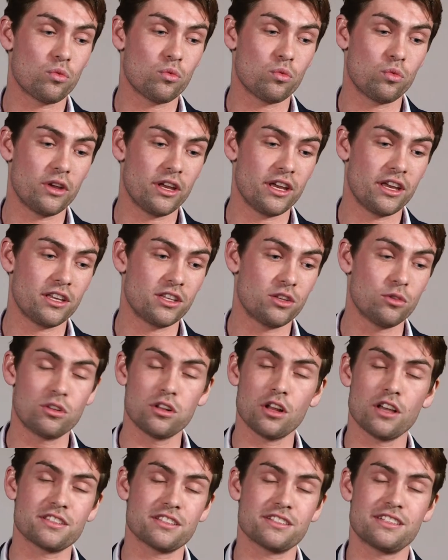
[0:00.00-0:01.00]
We're
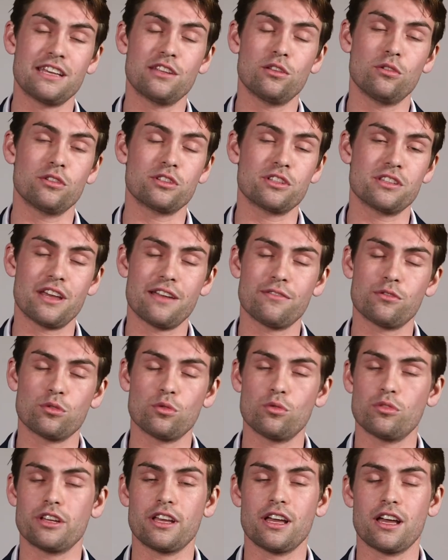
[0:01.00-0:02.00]
utilising the technology that everyone
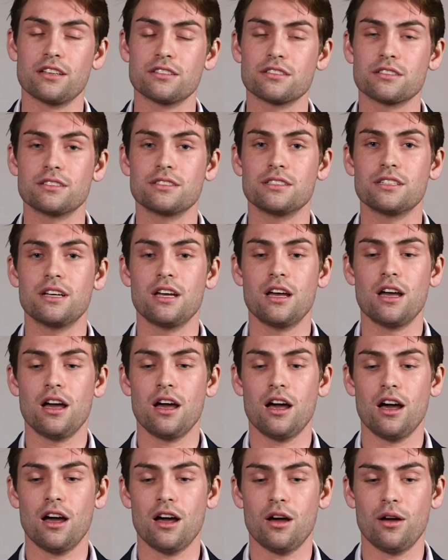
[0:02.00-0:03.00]
already has
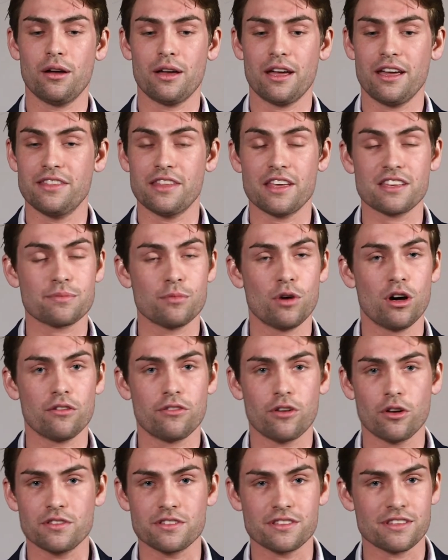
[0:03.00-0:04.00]
uh, in their
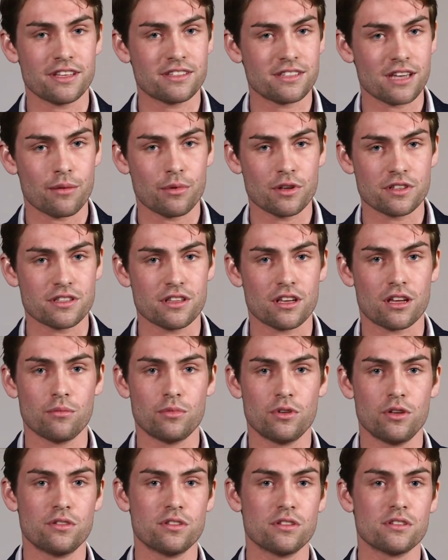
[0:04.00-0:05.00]
smartphones, in their tablets, in their
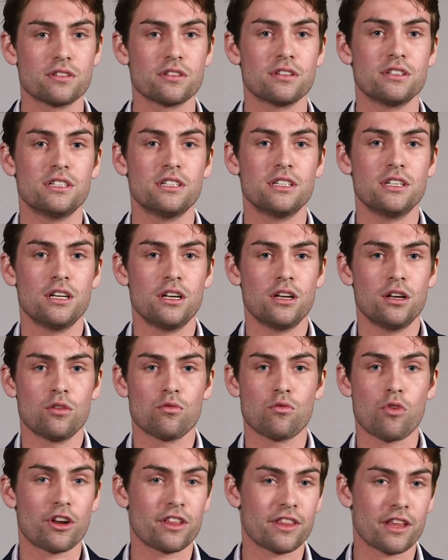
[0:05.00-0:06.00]
computers,
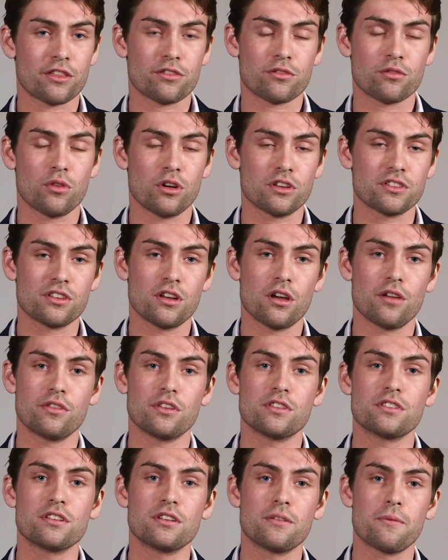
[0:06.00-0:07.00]
running that through our
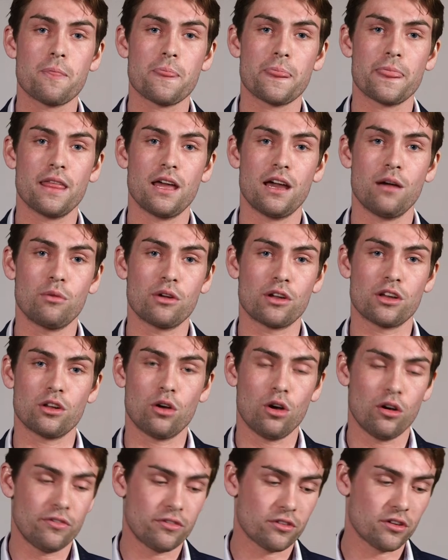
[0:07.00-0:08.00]
servers. And we're going to
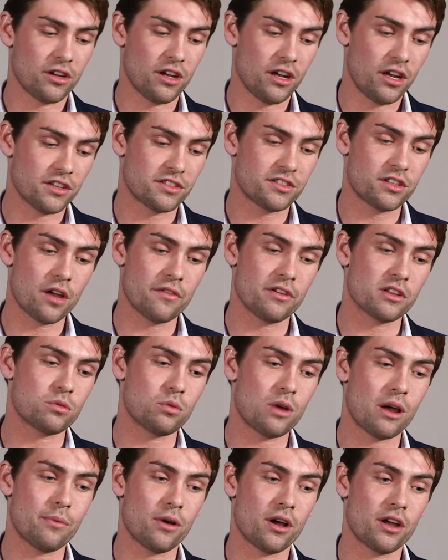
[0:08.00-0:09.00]
offer a, a service
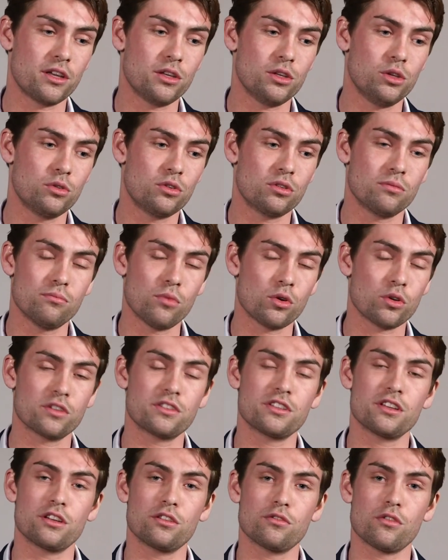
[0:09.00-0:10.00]
whereby you can
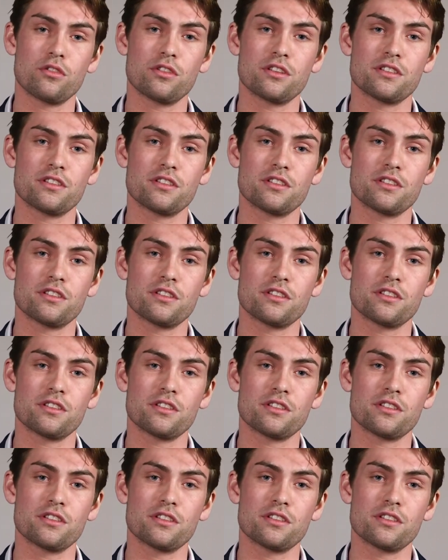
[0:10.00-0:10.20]
monitor your own